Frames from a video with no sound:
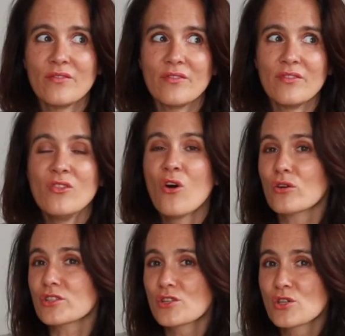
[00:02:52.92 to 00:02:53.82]

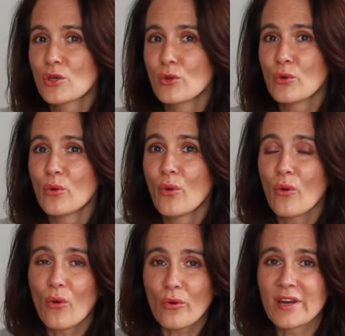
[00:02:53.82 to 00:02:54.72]
not too
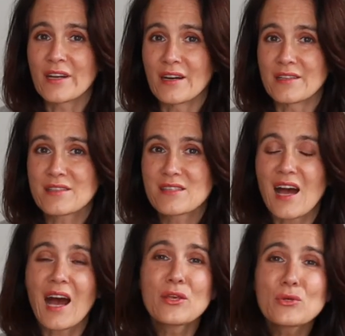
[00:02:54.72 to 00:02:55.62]
organized.
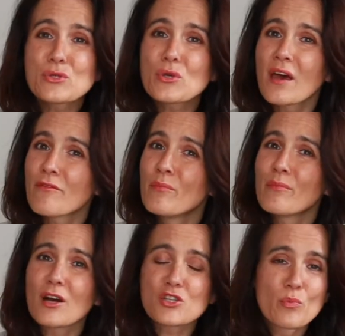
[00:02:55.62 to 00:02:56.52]
I used to have
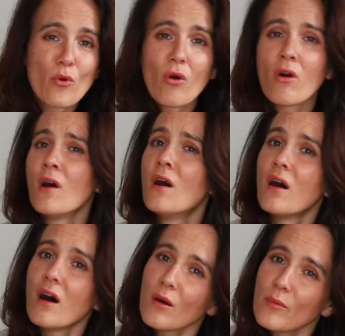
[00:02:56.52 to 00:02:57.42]
much more
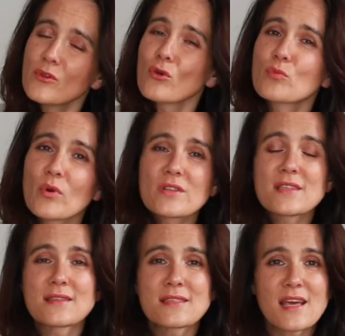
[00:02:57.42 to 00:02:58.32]
notebooks
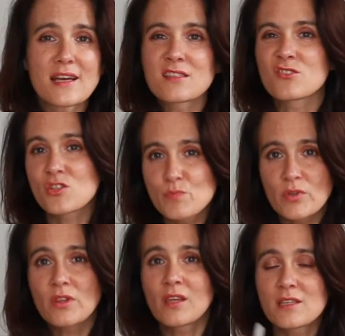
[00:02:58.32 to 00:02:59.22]
and stacks and just
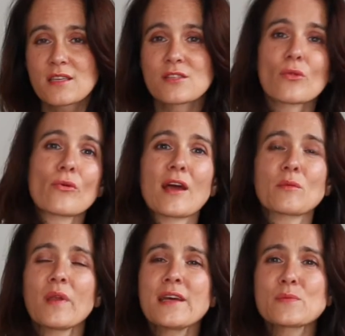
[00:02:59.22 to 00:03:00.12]
put things into the right
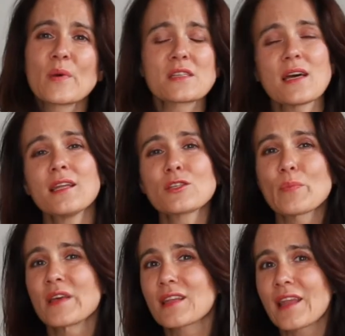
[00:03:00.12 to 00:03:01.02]
place, but a little
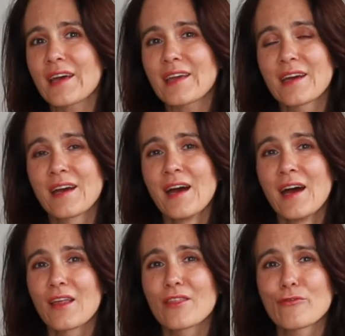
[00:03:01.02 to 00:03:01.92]
bit like
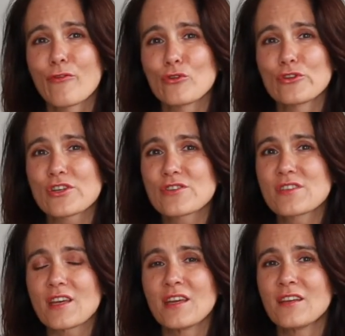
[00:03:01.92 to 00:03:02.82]
the folders
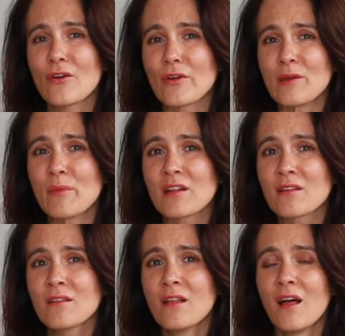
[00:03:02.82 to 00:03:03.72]
in your
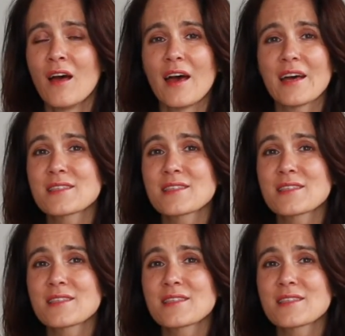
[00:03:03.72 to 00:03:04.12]
email, at